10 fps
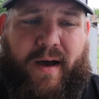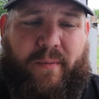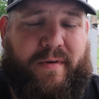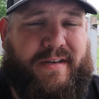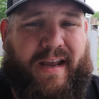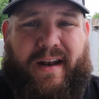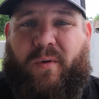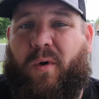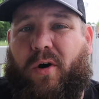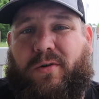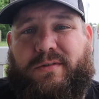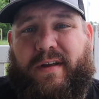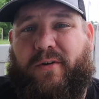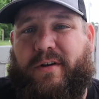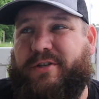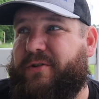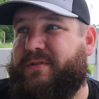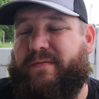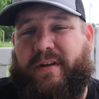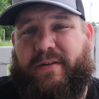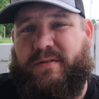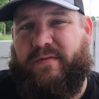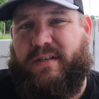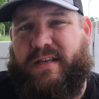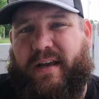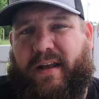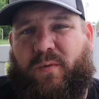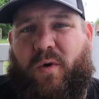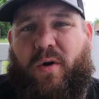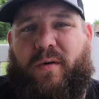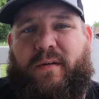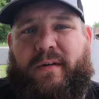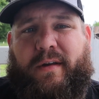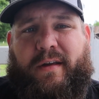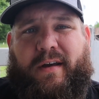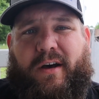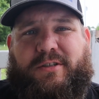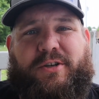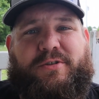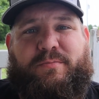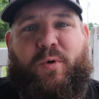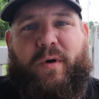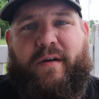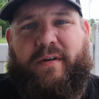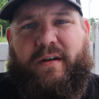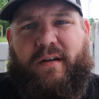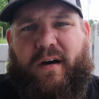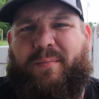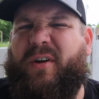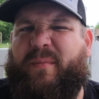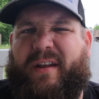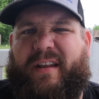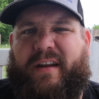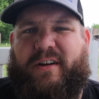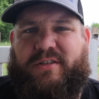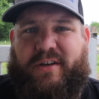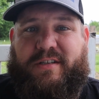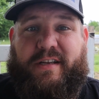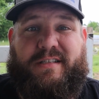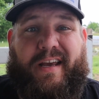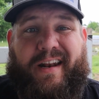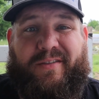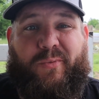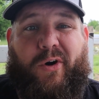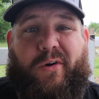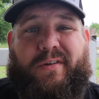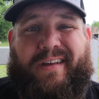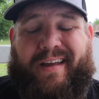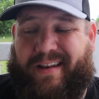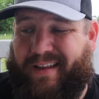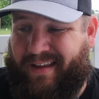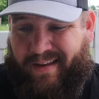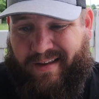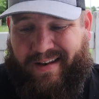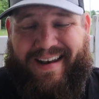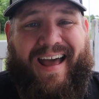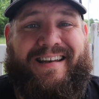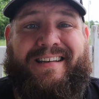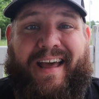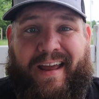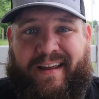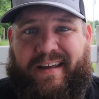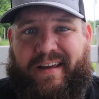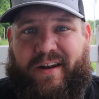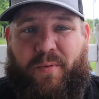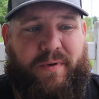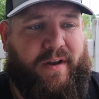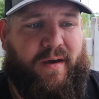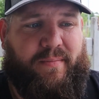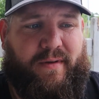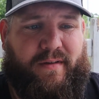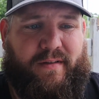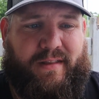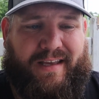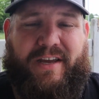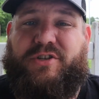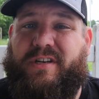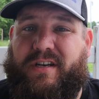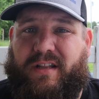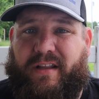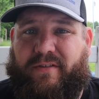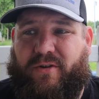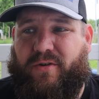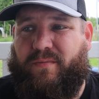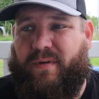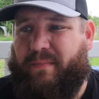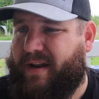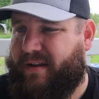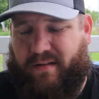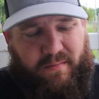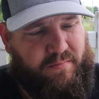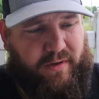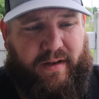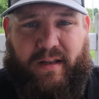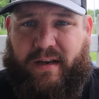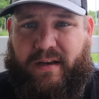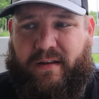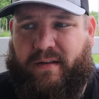We're taking out walls. I've already shown some videos of us taking out a wall. I'll show some more of it. I'll put them in here so you can see us taking out the wall. Night and day. It opened up the kitchen to the living room, made it completely.